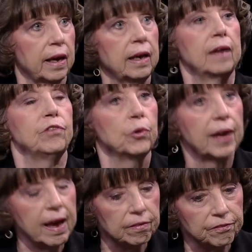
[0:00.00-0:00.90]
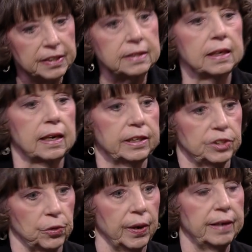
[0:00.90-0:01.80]
And if you can't physically
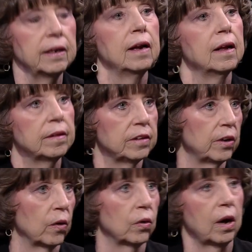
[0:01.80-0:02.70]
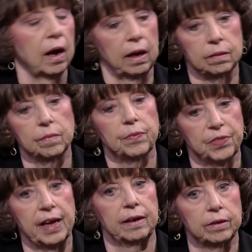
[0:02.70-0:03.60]
do it, you know,
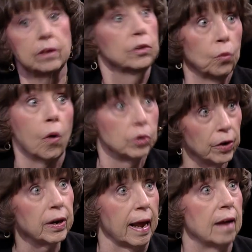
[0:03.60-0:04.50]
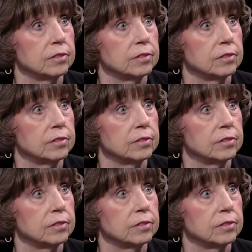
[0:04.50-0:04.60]
then you won't turn left.